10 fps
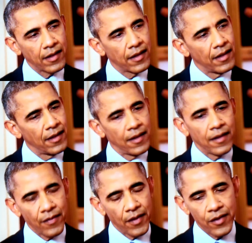find
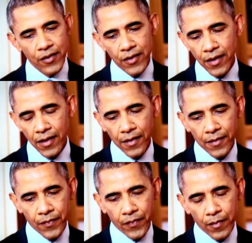this
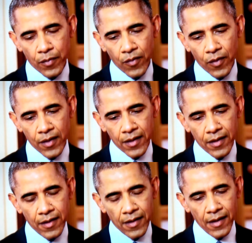
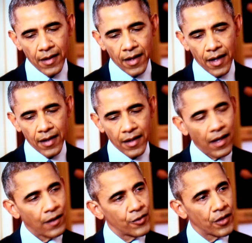perverted
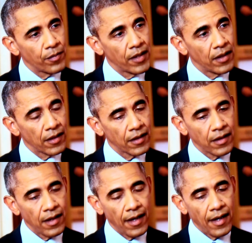ideology
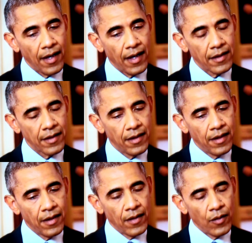appealing, and
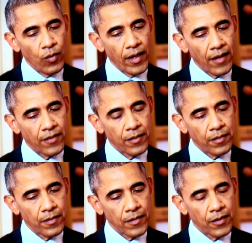we
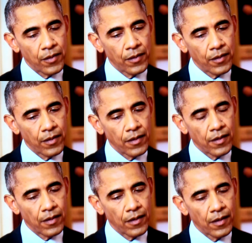have to
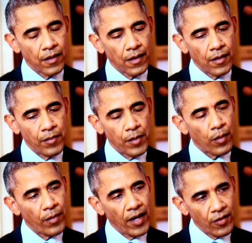
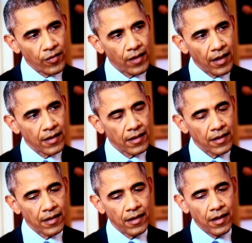be prepared for that.
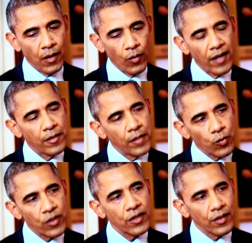We have
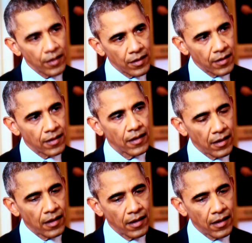to be resilient
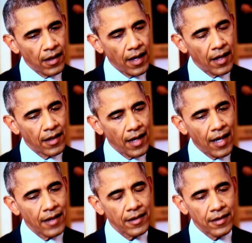
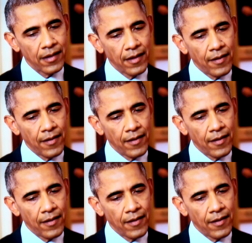and not